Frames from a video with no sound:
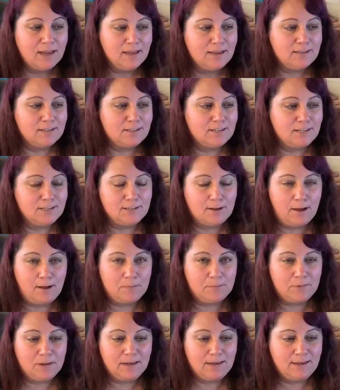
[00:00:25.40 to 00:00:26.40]
She taught
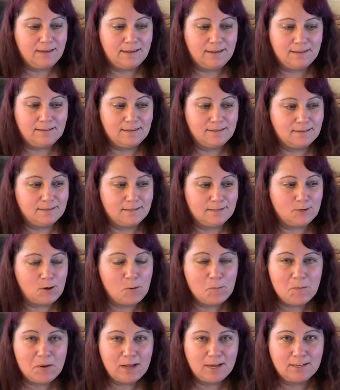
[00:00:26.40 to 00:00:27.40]
me so
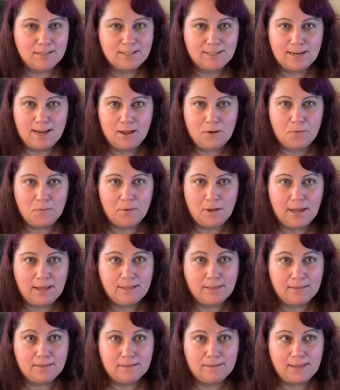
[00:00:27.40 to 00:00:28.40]
much and I, I,
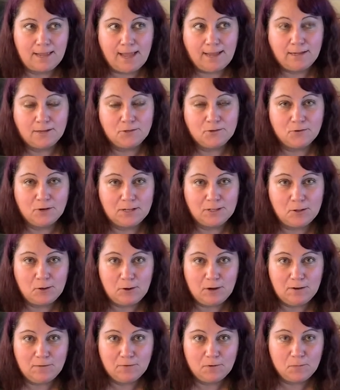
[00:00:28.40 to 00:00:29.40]
I enjoyed
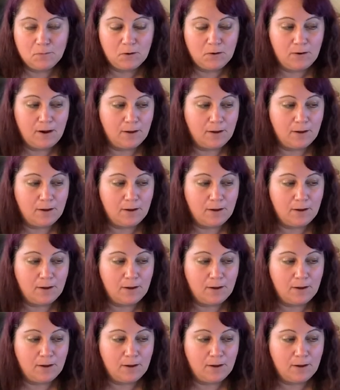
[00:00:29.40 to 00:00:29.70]
learning from her.